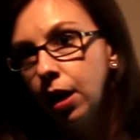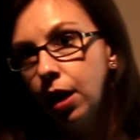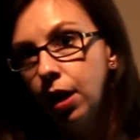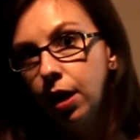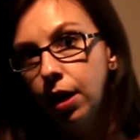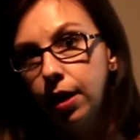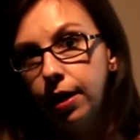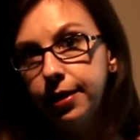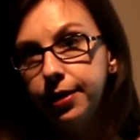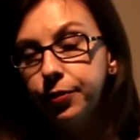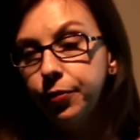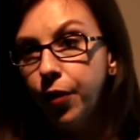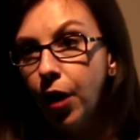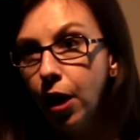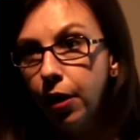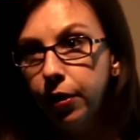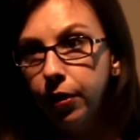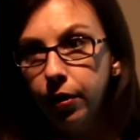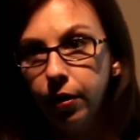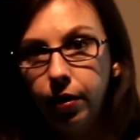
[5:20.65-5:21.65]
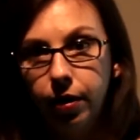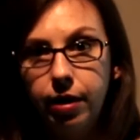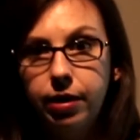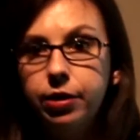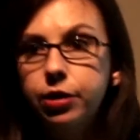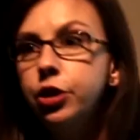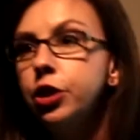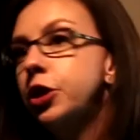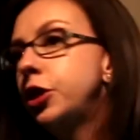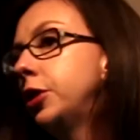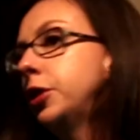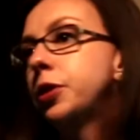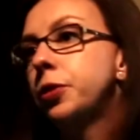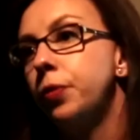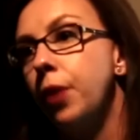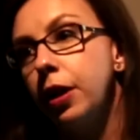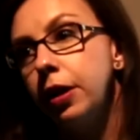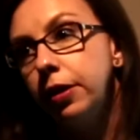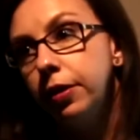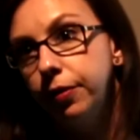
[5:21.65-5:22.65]
His father, in addition to
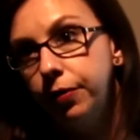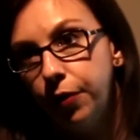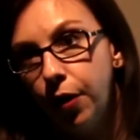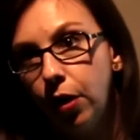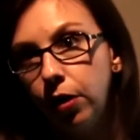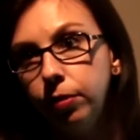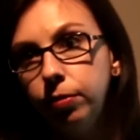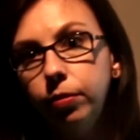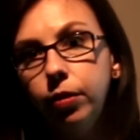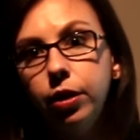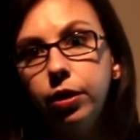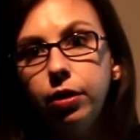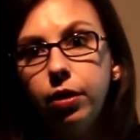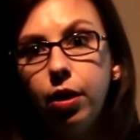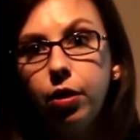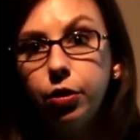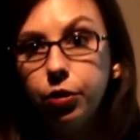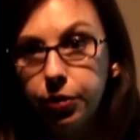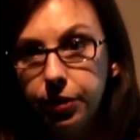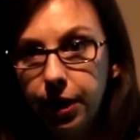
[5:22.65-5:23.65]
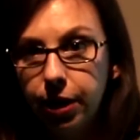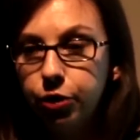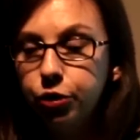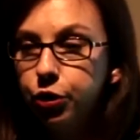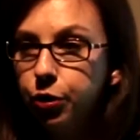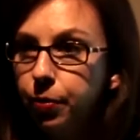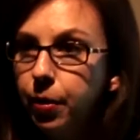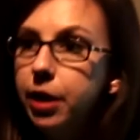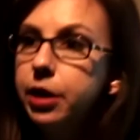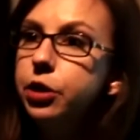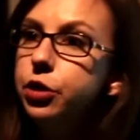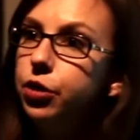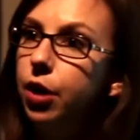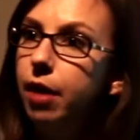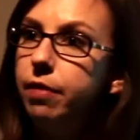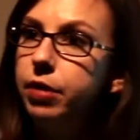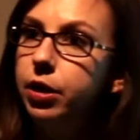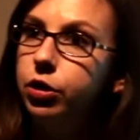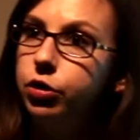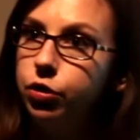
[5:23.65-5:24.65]
running the farm, earns extra money
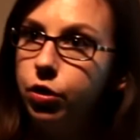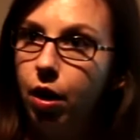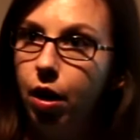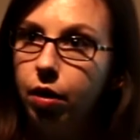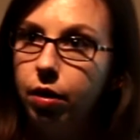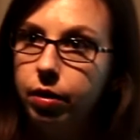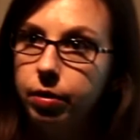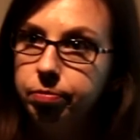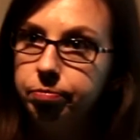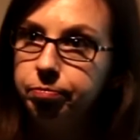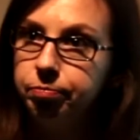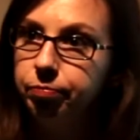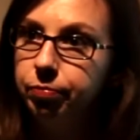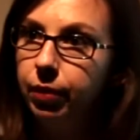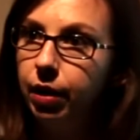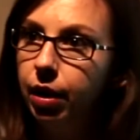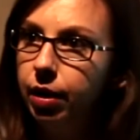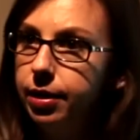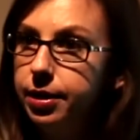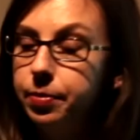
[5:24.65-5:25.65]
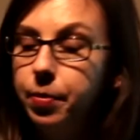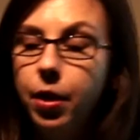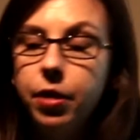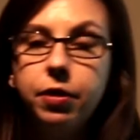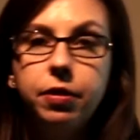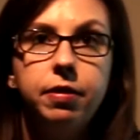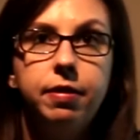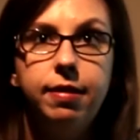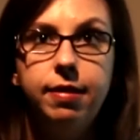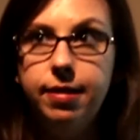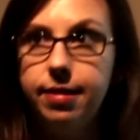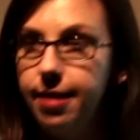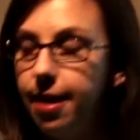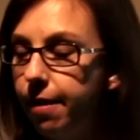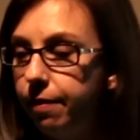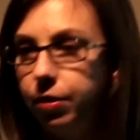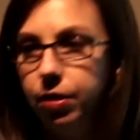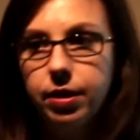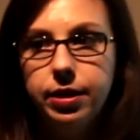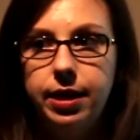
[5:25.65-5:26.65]
driving a truck. His mother
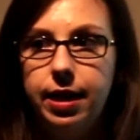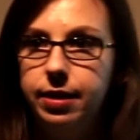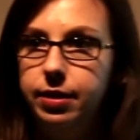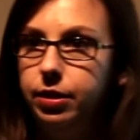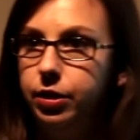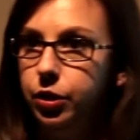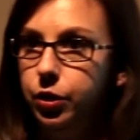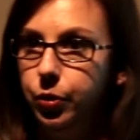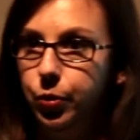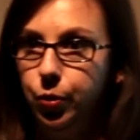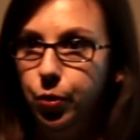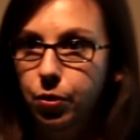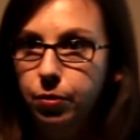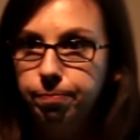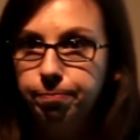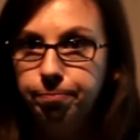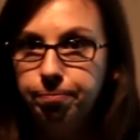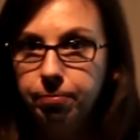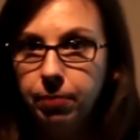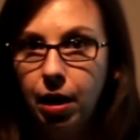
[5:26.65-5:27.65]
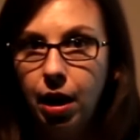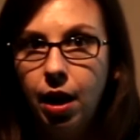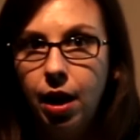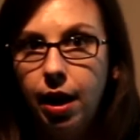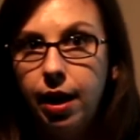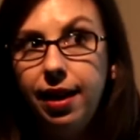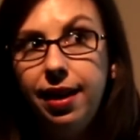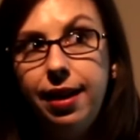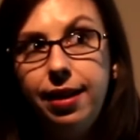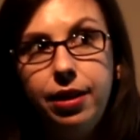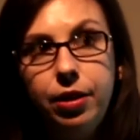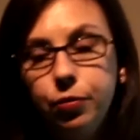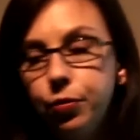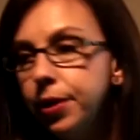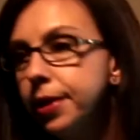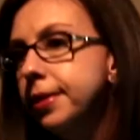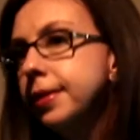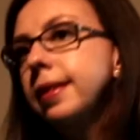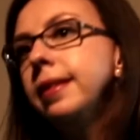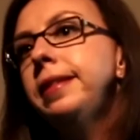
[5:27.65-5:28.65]
never attended school. And in
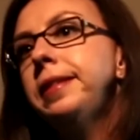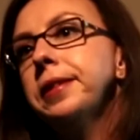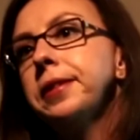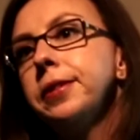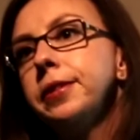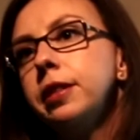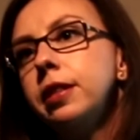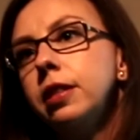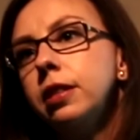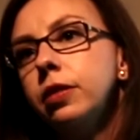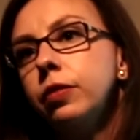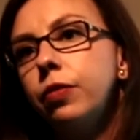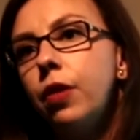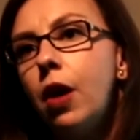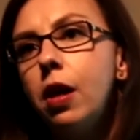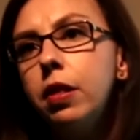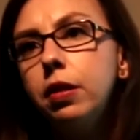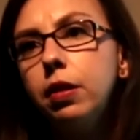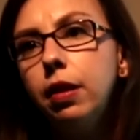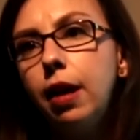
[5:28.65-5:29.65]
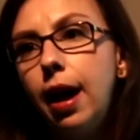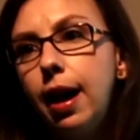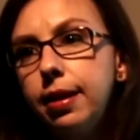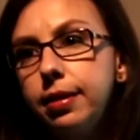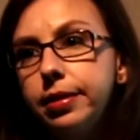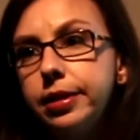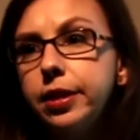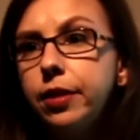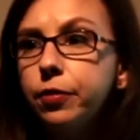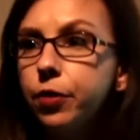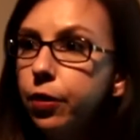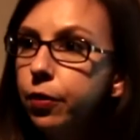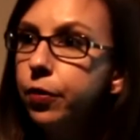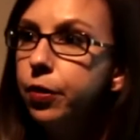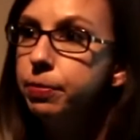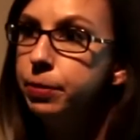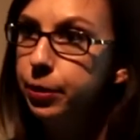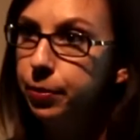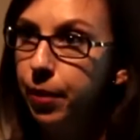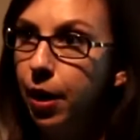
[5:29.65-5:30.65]
recent years, his father has suffered from
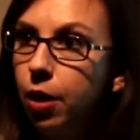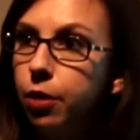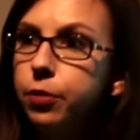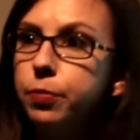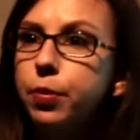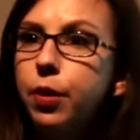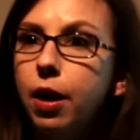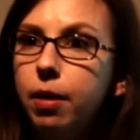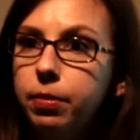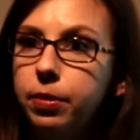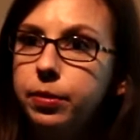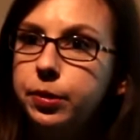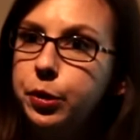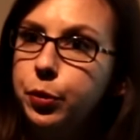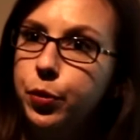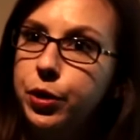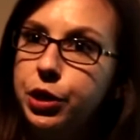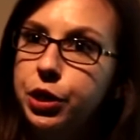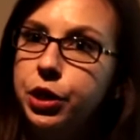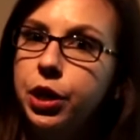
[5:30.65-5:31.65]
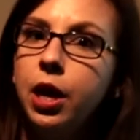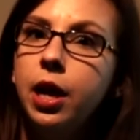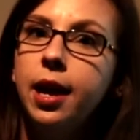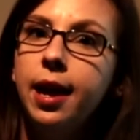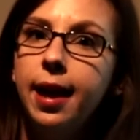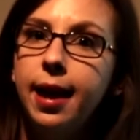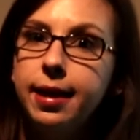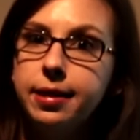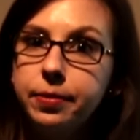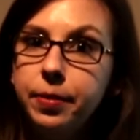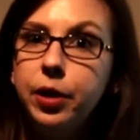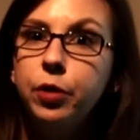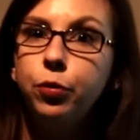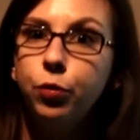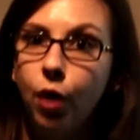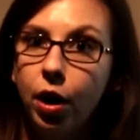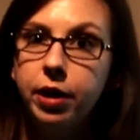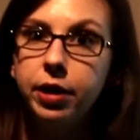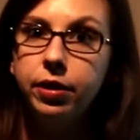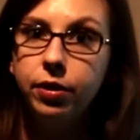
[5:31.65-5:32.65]
some health problems, which has made
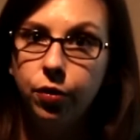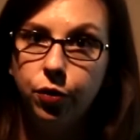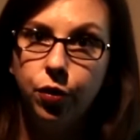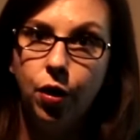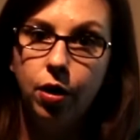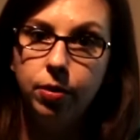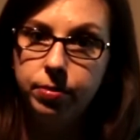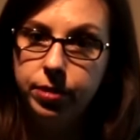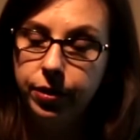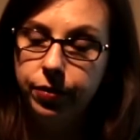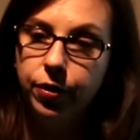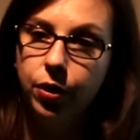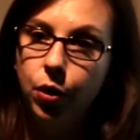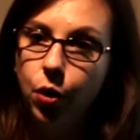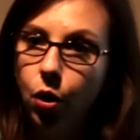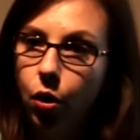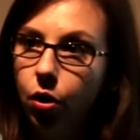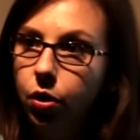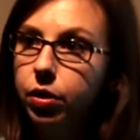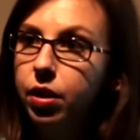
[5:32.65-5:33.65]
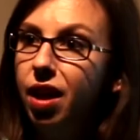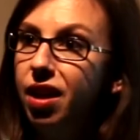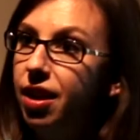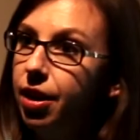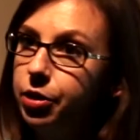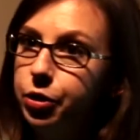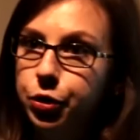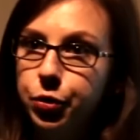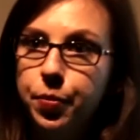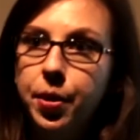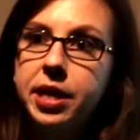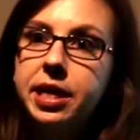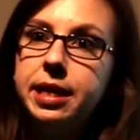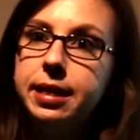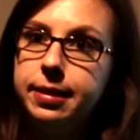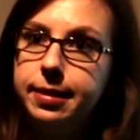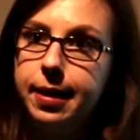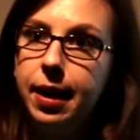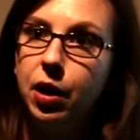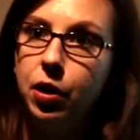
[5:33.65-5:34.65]
running the farm difficult and extra money
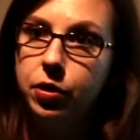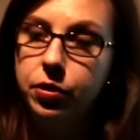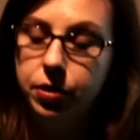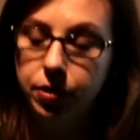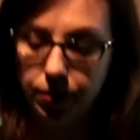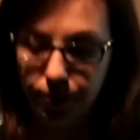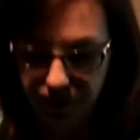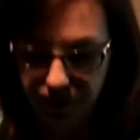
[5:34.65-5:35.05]
scarce.